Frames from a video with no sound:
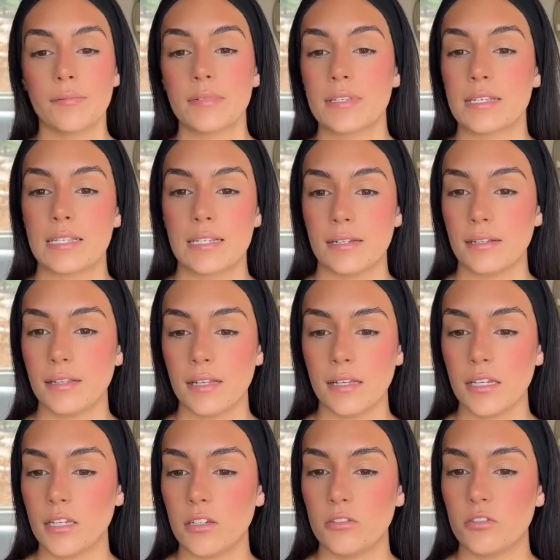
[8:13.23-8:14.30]
I'm still a
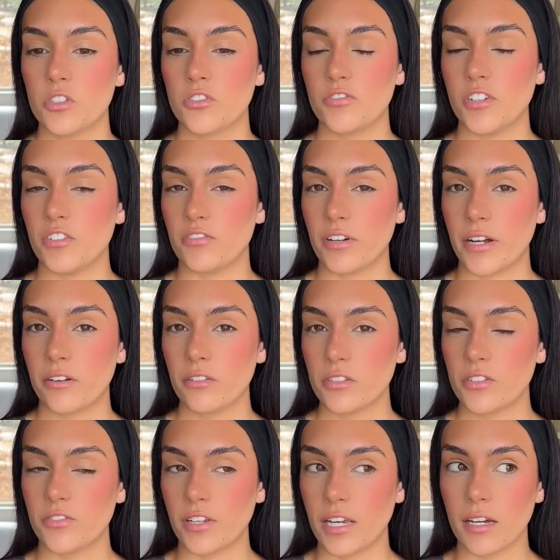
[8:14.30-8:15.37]
huge faux freckles
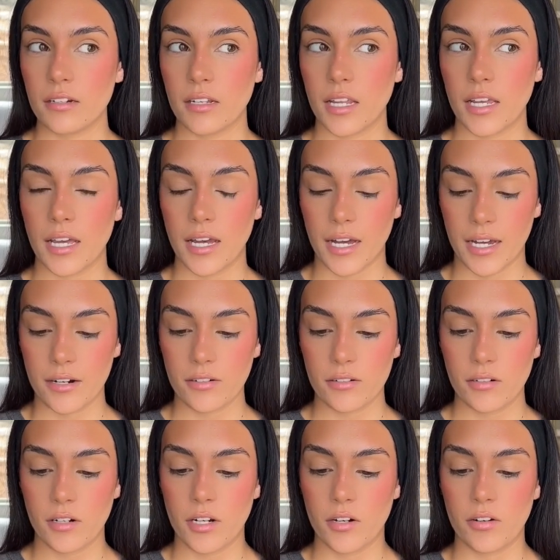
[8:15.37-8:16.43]
fan. Like, I
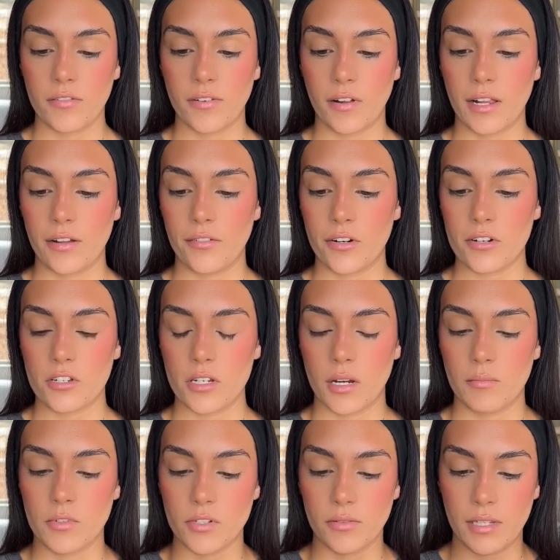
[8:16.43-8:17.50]
don't know if I'll ever stop
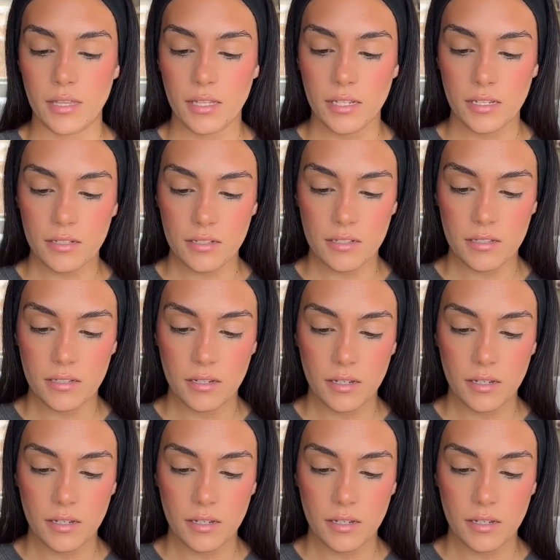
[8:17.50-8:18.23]
doing this.